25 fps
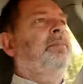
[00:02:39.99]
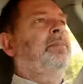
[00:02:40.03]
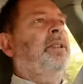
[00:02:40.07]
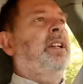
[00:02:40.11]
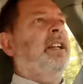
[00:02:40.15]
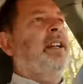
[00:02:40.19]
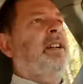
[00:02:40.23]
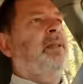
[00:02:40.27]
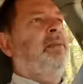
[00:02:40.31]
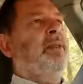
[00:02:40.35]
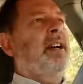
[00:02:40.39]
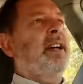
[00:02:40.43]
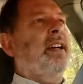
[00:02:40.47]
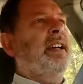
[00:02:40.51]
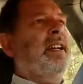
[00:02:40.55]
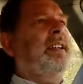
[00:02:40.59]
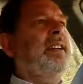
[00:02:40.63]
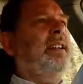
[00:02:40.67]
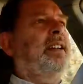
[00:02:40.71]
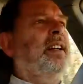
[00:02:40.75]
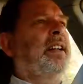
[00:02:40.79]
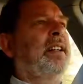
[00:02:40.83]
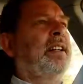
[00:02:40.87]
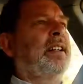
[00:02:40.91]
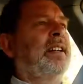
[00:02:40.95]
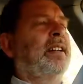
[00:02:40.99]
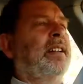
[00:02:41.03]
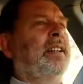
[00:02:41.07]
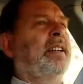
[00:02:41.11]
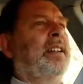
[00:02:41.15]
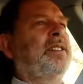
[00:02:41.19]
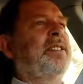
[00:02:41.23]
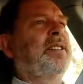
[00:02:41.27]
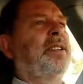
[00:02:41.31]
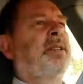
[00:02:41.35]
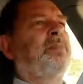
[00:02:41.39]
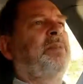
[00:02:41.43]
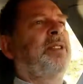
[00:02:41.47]
But anyway,
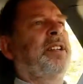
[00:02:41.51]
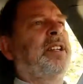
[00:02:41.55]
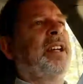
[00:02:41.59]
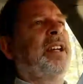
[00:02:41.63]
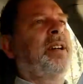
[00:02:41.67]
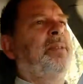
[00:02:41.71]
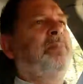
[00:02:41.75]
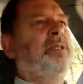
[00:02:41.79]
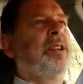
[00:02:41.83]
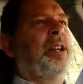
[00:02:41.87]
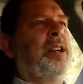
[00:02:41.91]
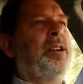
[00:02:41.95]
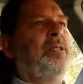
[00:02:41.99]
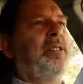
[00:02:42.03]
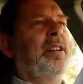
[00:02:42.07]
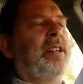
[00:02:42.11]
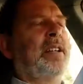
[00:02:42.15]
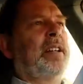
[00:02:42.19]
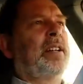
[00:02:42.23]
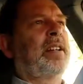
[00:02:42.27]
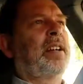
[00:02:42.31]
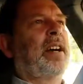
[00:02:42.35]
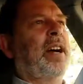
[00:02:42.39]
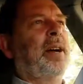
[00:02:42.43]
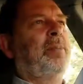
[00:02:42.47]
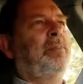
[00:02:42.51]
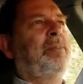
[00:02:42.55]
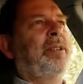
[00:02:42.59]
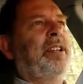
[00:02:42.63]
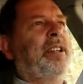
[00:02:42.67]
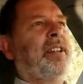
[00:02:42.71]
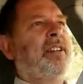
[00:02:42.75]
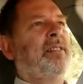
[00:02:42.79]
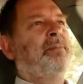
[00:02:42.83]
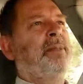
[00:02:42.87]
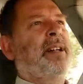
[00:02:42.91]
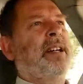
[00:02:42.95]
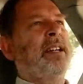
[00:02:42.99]
I simply uploaded a
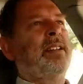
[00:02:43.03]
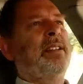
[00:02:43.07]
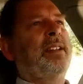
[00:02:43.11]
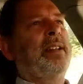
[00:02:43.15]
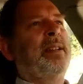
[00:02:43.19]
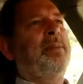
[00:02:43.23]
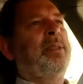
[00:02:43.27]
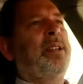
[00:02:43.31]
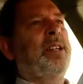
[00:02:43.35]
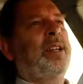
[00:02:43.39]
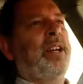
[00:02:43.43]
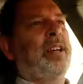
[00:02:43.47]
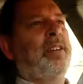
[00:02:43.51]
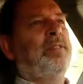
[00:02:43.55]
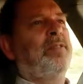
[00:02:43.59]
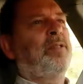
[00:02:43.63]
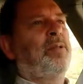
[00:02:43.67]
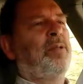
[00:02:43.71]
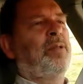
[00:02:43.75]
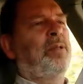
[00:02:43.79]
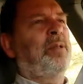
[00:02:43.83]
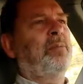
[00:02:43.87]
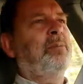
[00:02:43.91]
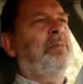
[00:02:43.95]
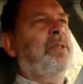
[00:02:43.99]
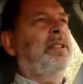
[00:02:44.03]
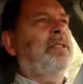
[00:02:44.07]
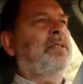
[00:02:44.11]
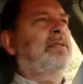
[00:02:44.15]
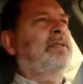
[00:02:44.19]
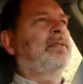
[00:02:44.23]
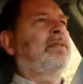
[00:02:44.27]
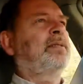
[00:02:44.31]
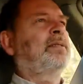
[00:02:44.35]
copy of my DBA form